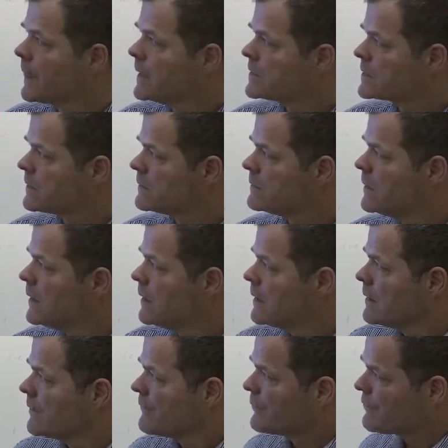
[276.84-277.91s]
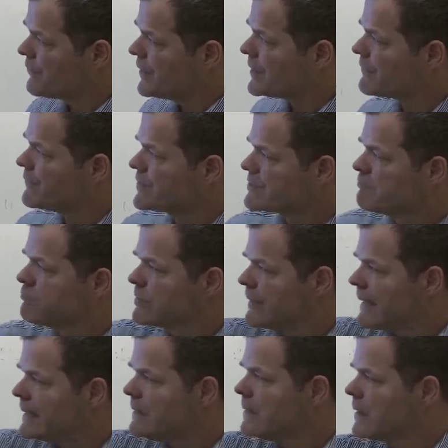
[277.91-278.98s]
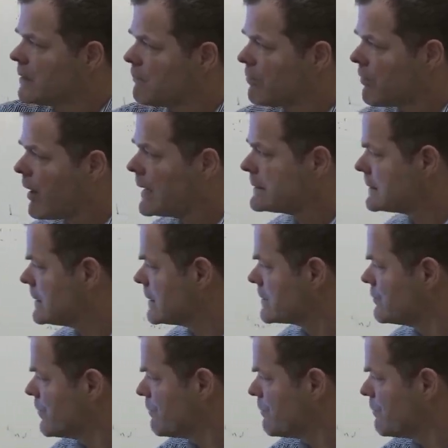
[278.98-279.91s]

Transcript: So if you think of this blending process,